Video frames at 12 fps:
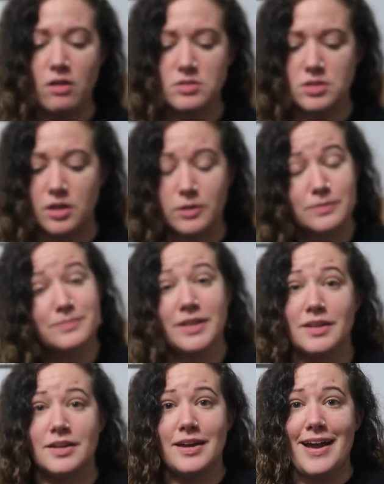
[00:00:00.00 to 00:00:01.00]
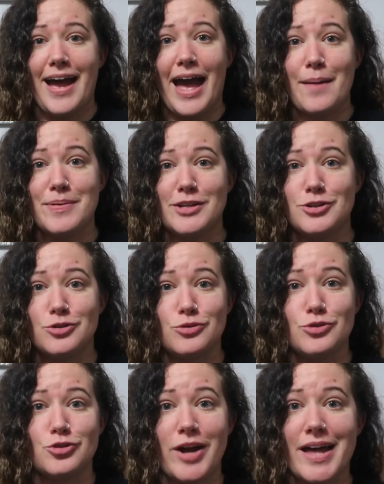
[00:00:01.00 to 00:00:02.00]
so happy to
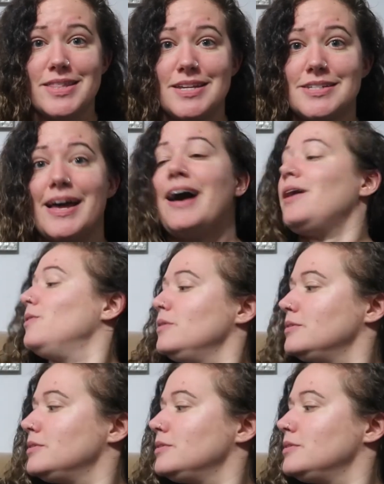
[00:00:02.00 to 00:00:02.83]
try these out.